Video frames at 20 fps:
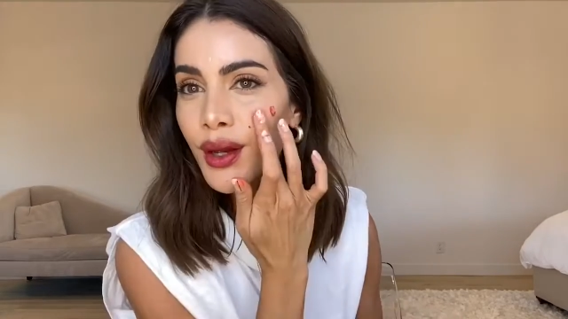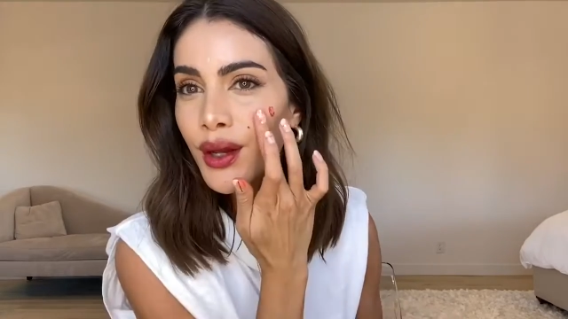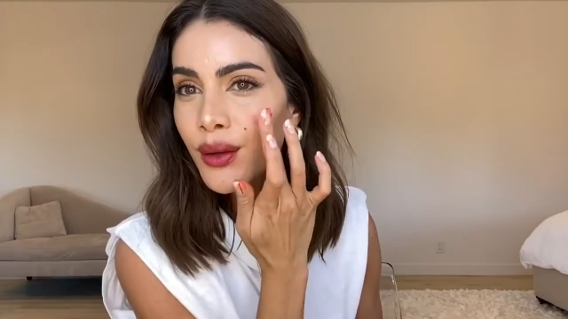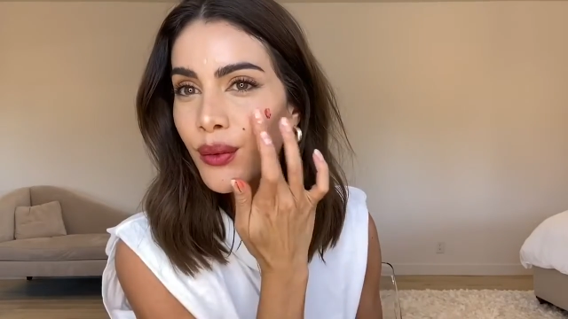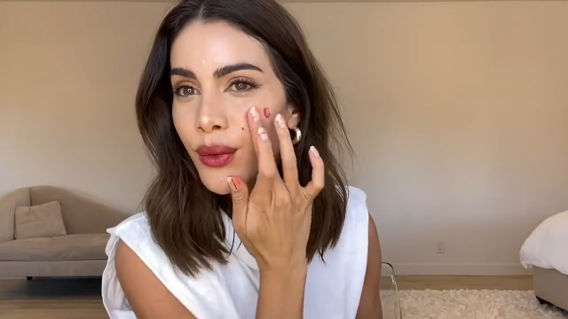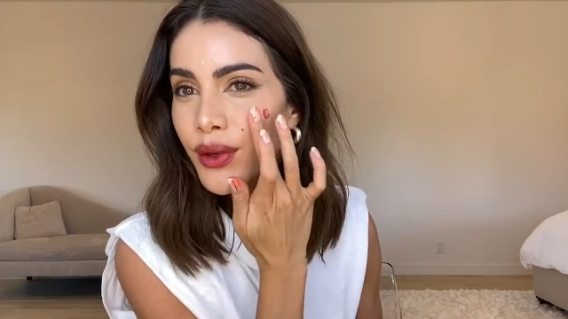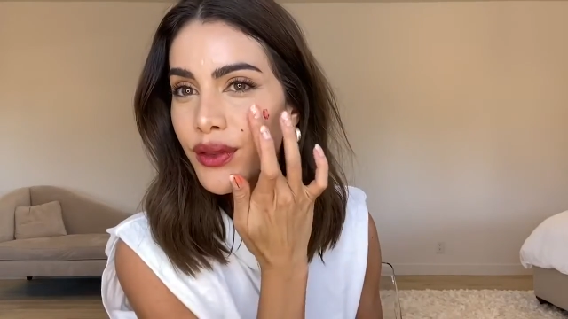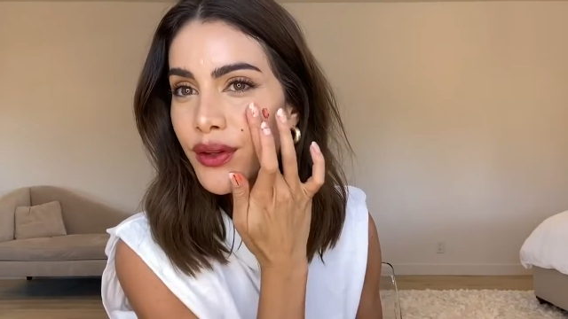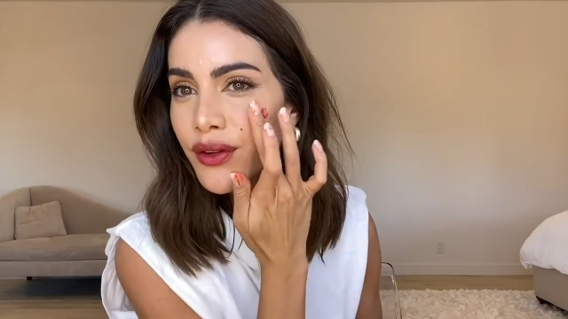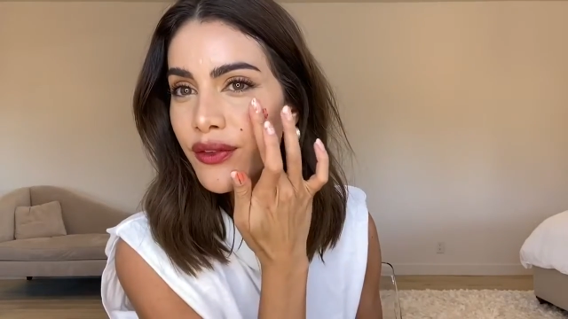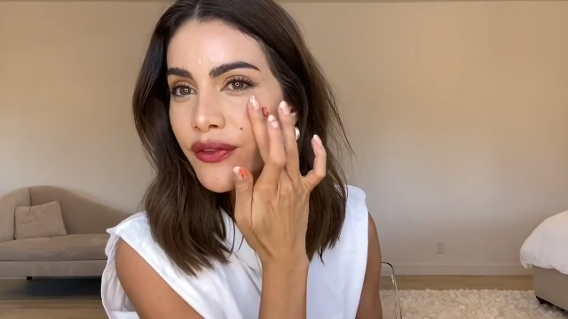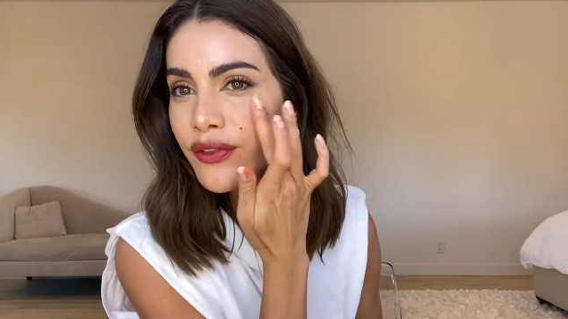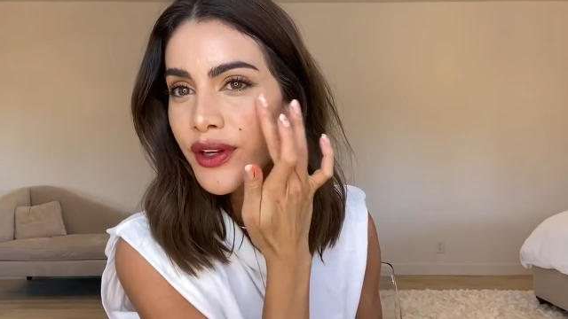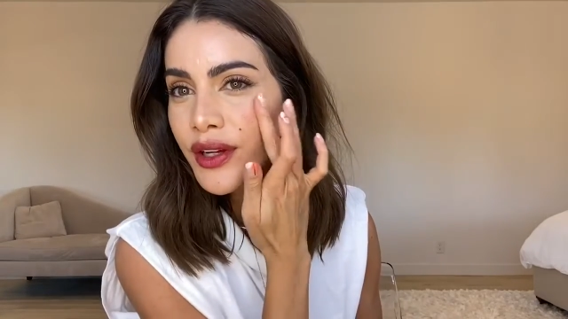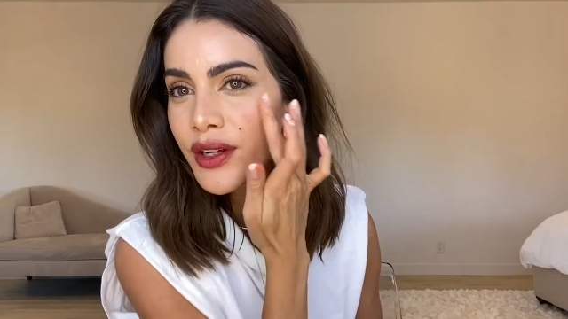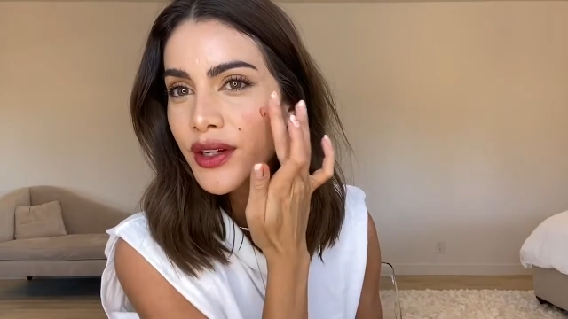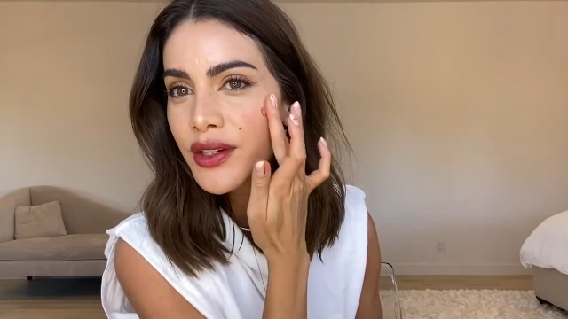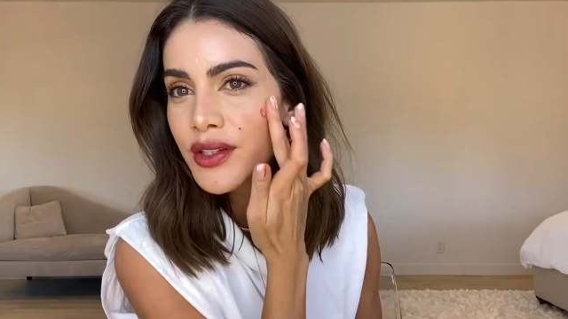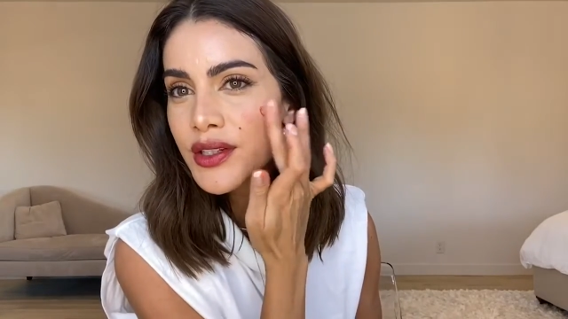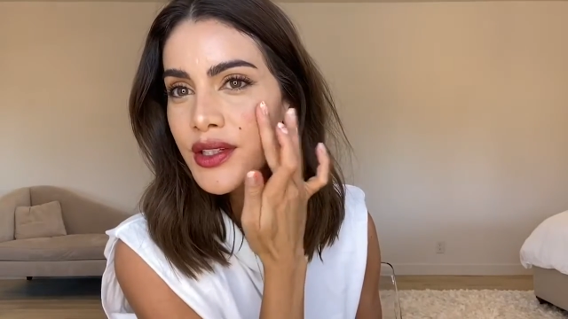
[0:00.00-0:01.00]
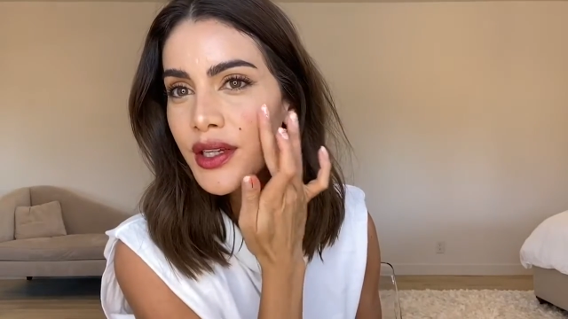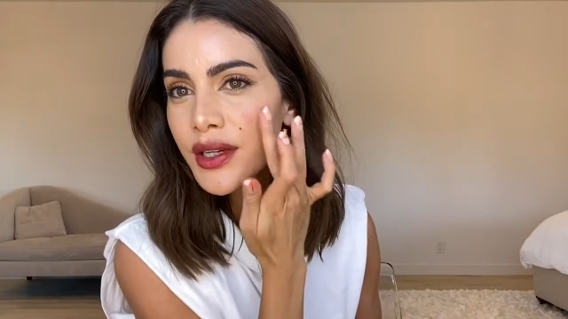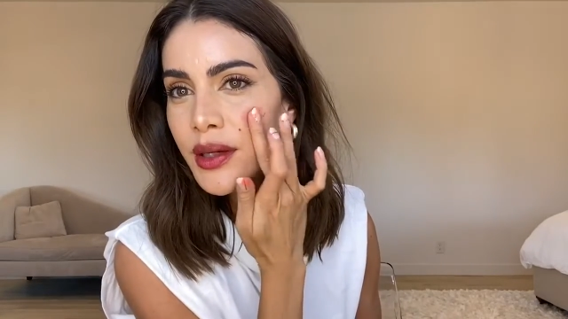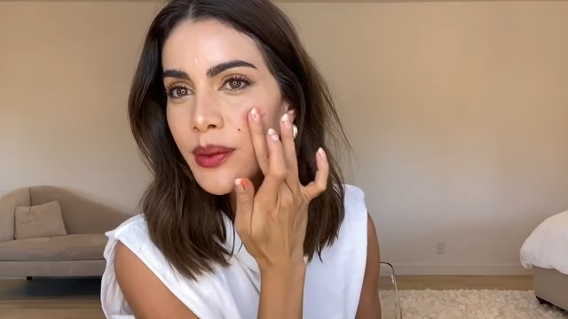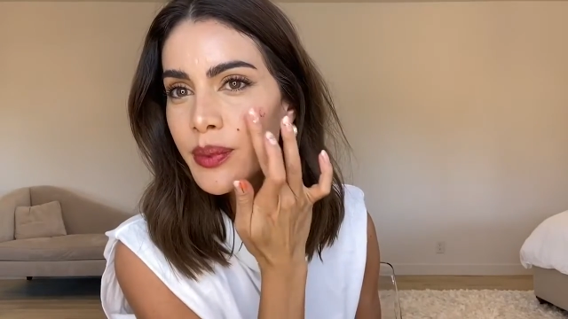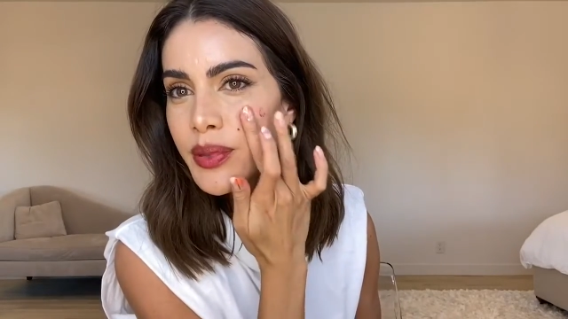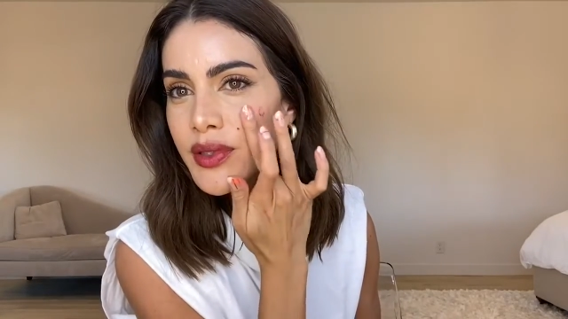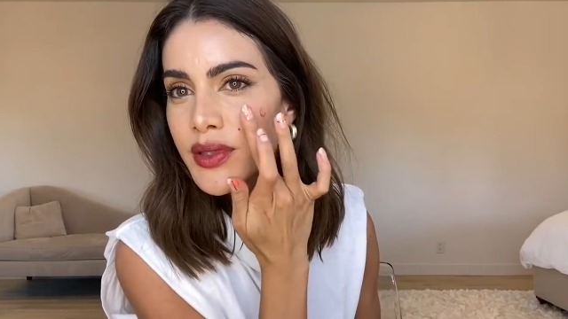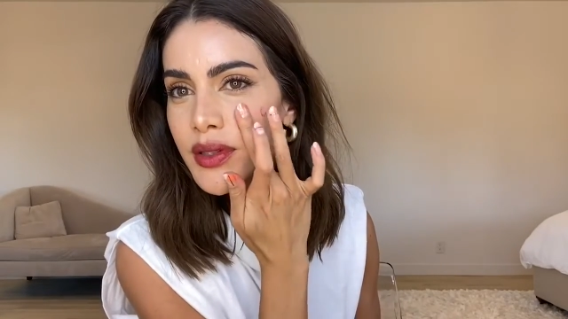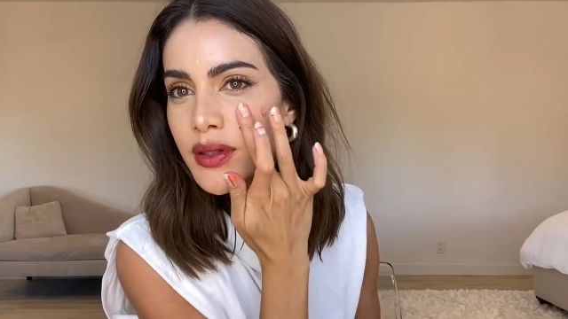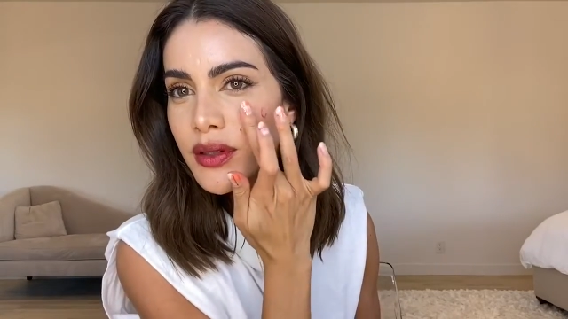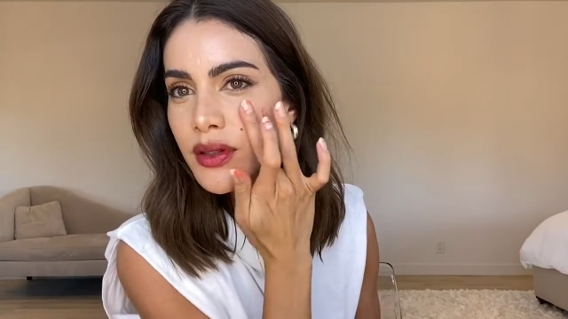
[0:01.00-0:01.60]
And with your fingertips,